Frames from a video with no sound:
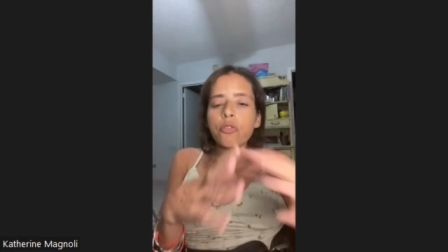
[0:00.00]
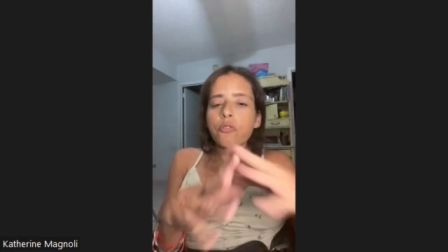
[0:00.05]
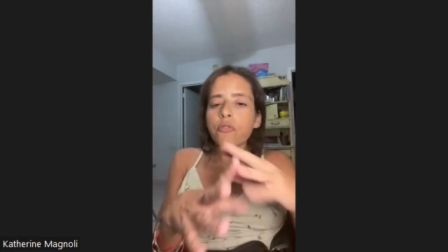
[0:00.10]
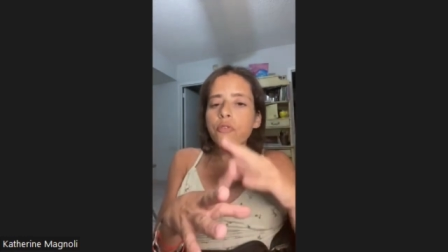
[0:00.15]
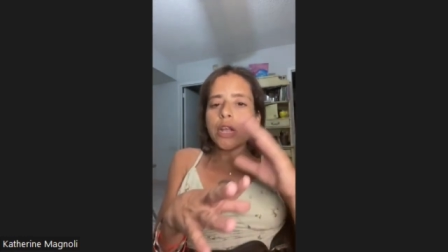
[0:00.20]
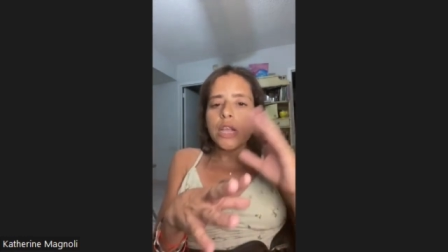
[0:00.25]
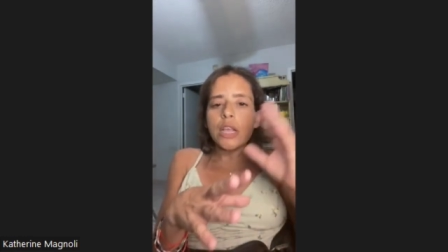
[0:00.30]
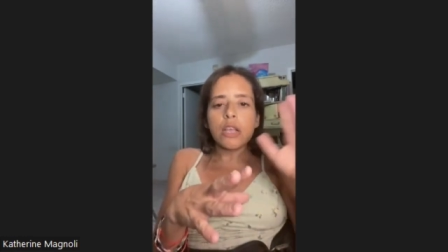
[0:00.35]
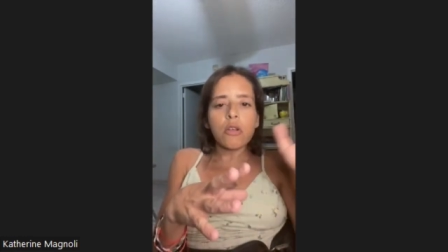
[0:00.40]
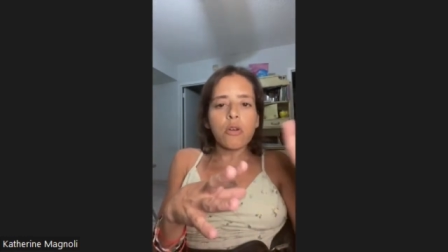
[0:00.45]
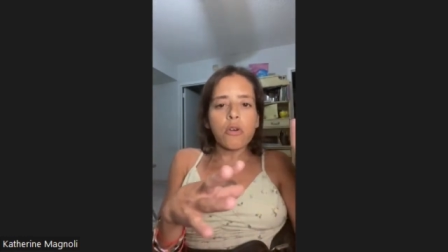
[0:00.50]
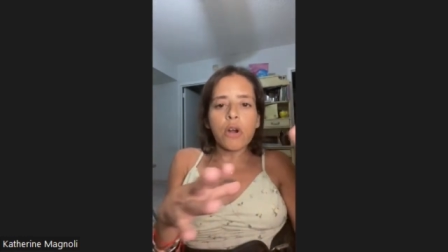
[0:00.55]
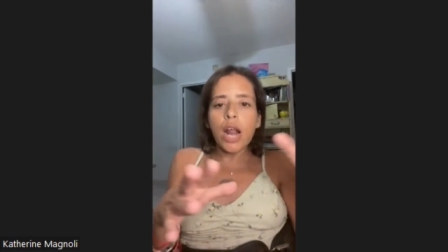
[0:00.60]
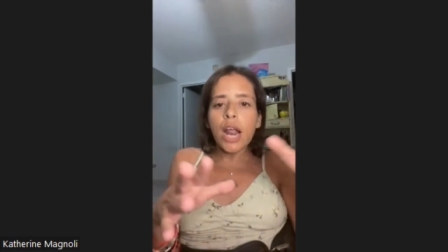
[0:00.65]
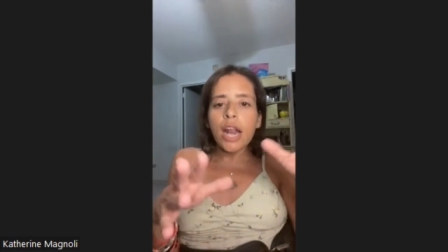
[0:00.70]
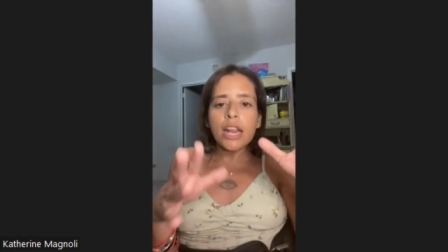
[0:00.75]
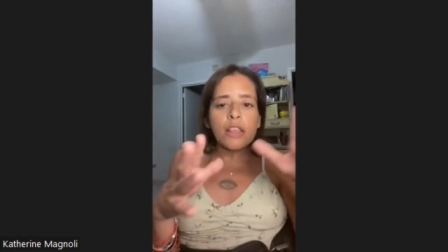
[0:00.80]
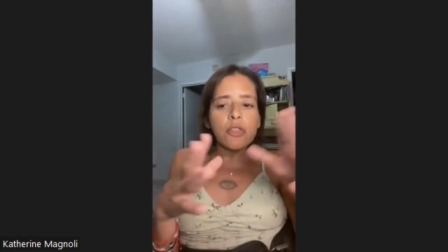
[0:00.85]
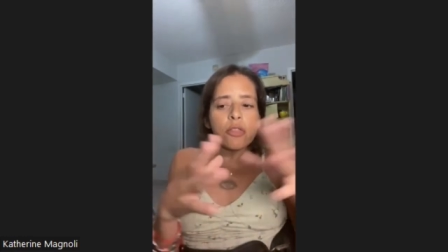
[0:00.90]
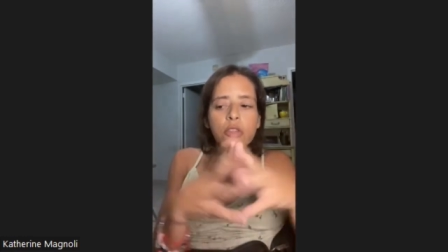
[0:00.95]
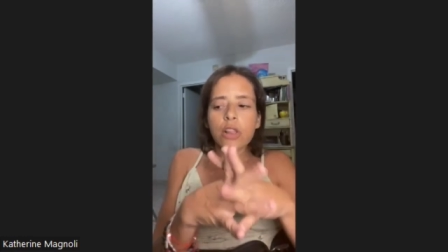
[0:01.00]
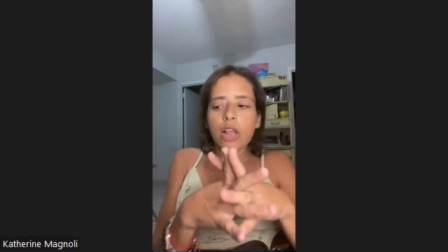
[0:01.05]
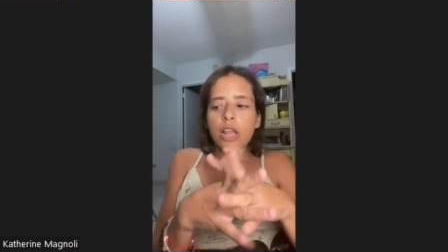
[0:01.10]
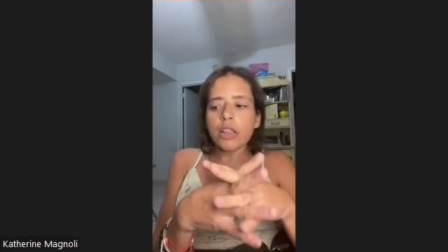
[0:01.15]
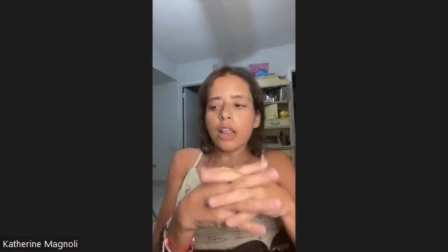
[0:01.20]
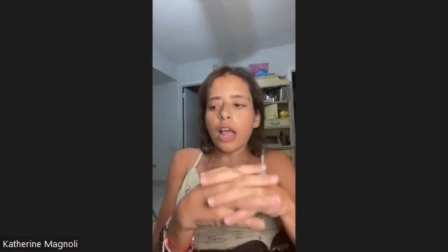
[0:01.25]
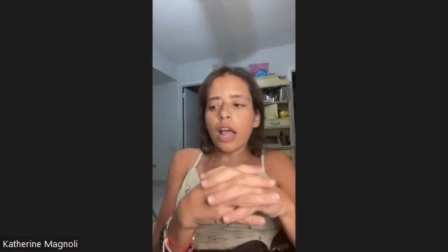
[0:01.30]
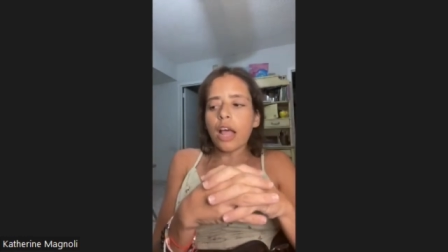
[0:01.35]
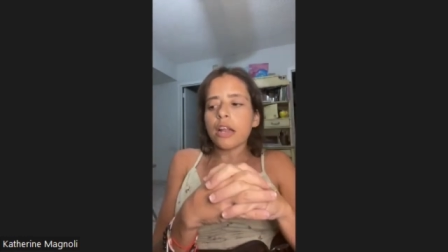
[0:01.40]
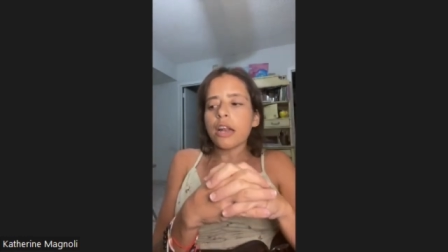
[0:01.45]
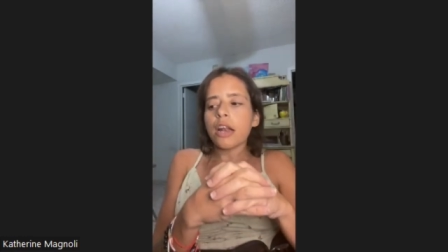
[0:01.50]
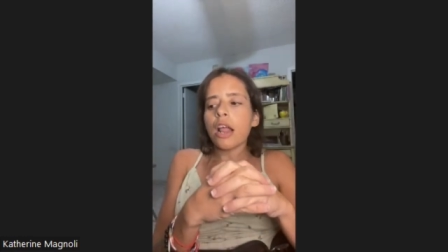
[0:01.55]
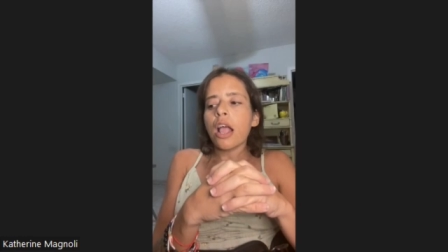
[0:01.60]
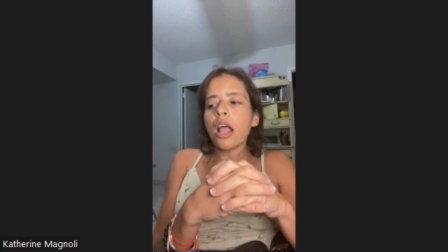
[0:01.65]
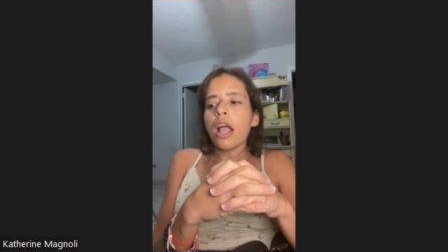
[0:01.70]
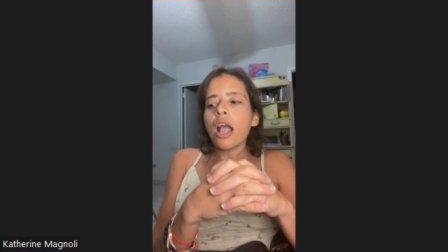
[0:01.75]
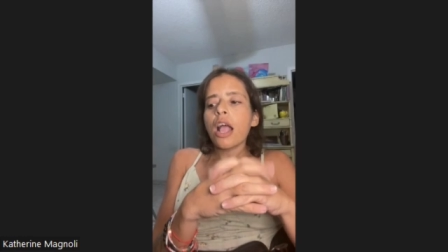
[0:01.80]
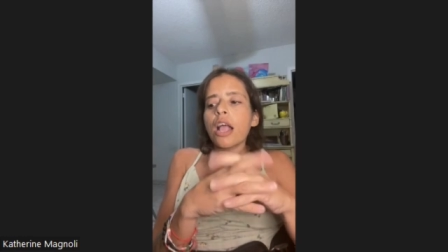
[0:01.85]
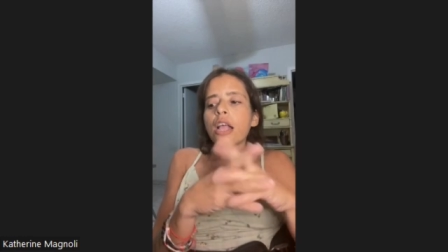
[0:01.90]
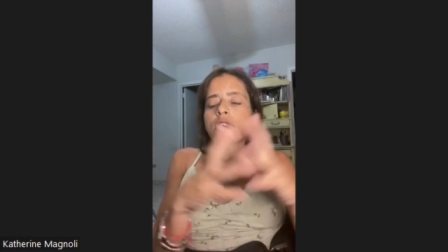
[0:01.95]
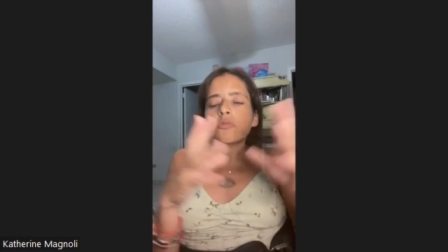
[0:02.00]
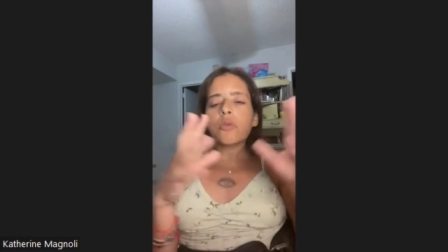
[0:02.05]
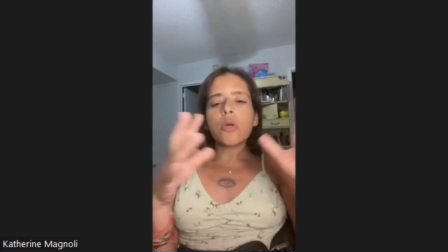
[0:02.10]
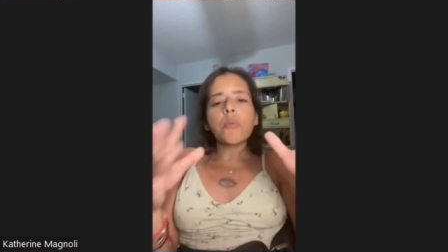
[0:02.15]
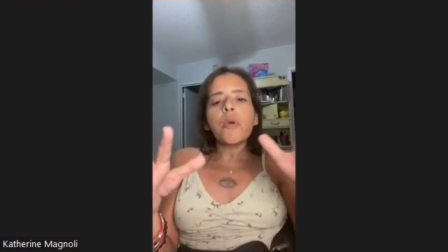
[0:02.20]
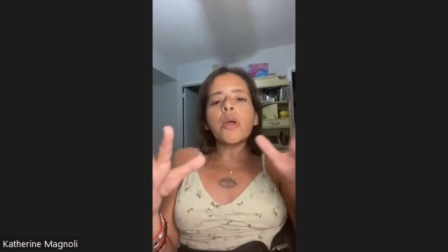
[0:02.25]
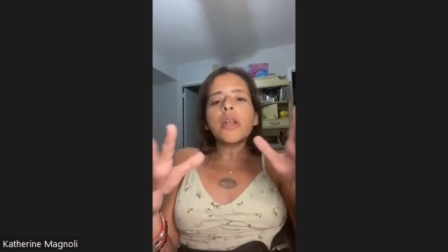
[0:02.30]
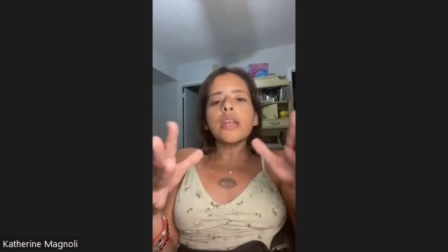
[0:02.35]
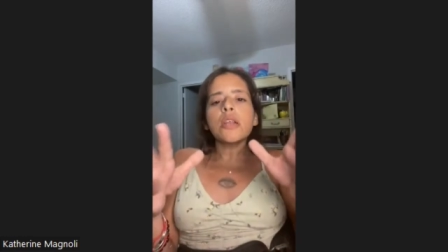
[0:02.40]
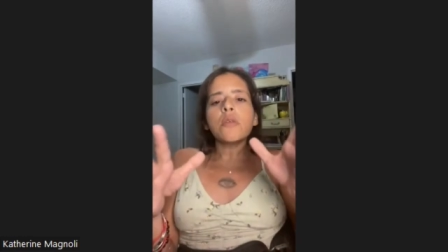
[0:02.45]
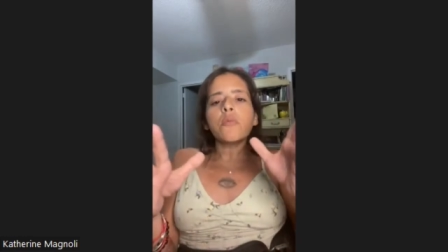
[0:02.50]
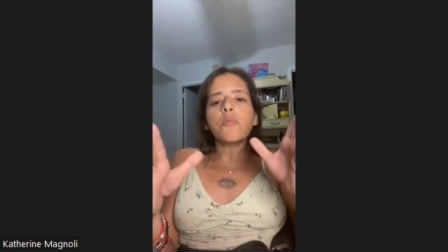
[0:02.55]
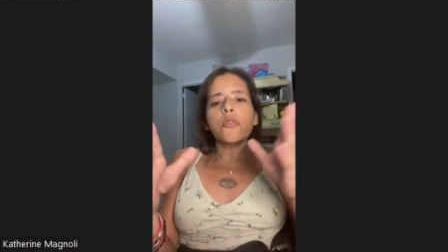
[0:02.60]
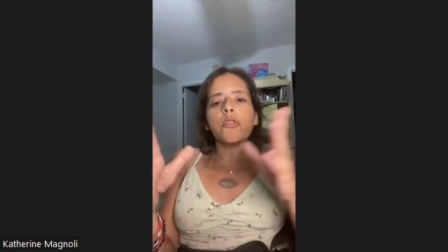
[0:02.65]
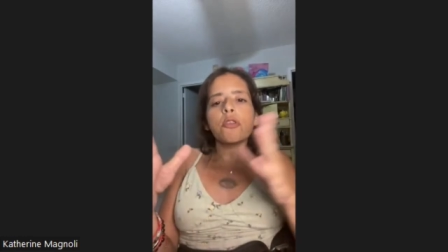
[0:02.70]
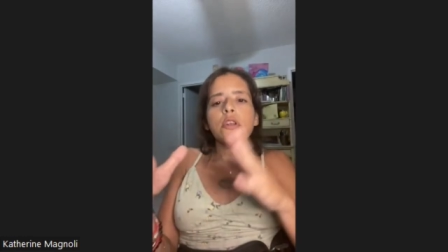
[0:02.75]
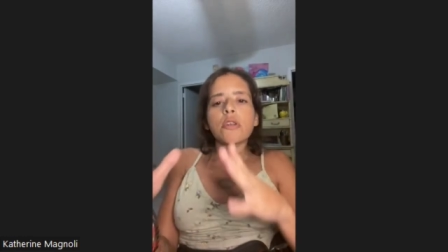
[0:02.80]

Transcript: three or anything like that. So I went in with